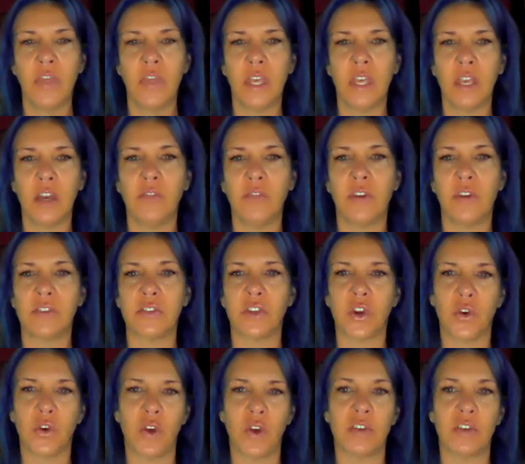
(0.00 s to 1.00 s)
Thinking of it as a
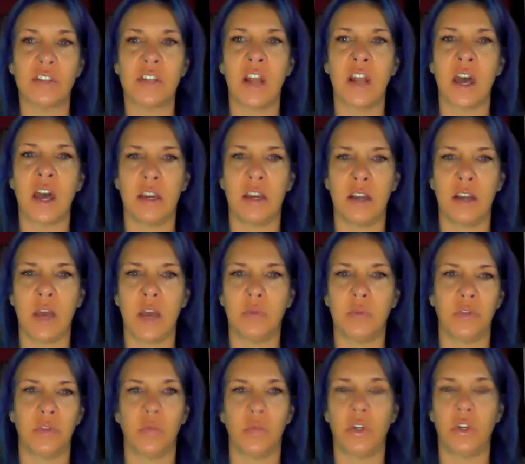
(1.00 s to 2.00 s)
career is not an
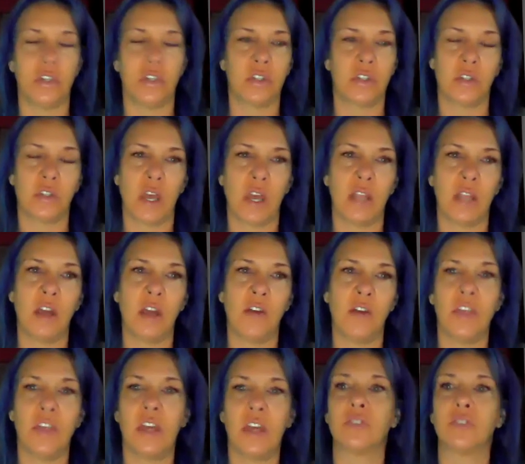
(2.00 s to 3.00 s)
option, which I
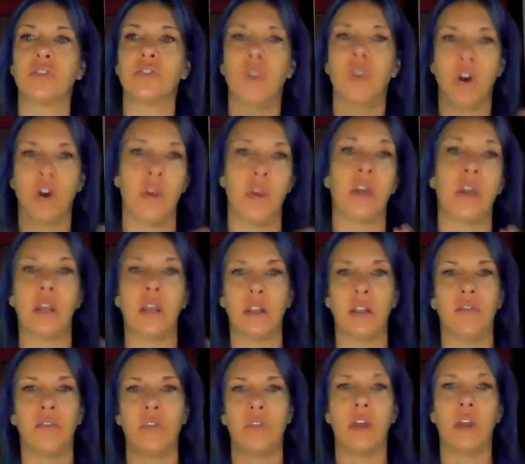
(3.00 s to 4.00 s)
love that it's growing. And I
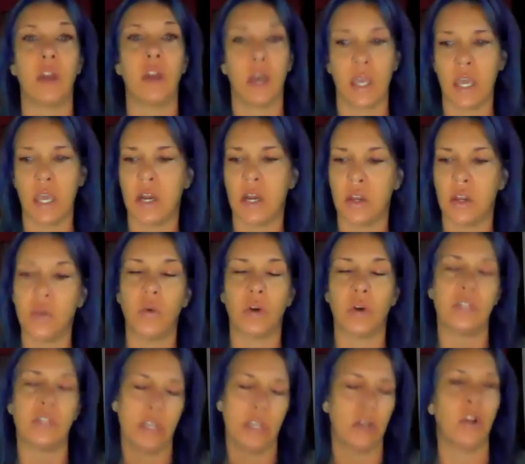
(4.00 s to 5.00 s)
love that, again, you are
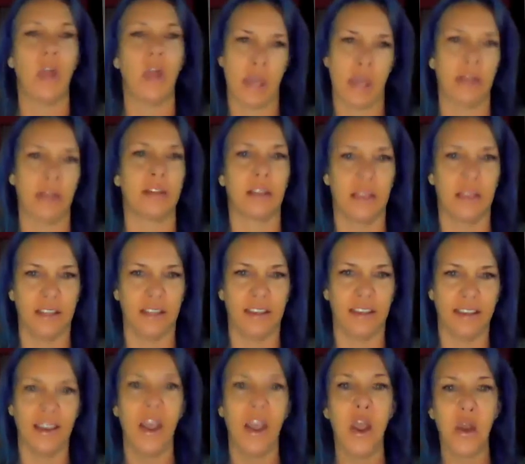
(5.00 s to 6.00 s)

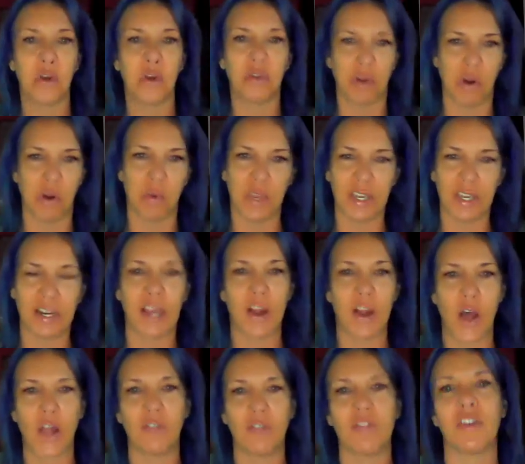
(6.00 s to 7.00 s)
single-handedly growing it on
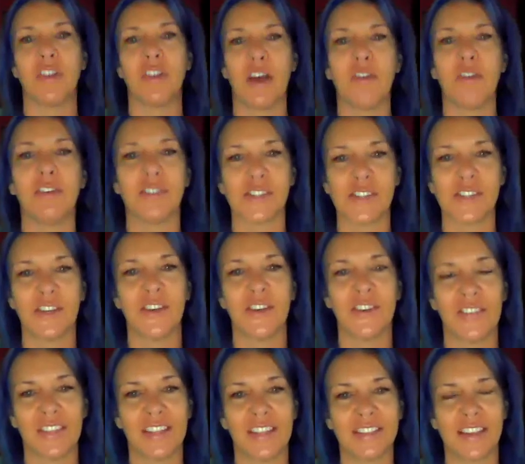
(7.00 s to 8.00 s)
all of the levels.
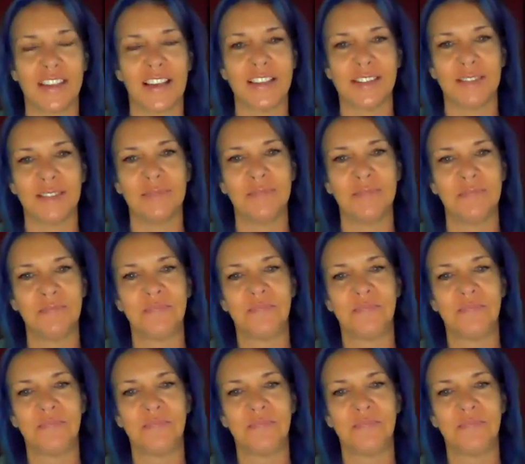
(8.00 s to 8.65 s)
So that's awesome.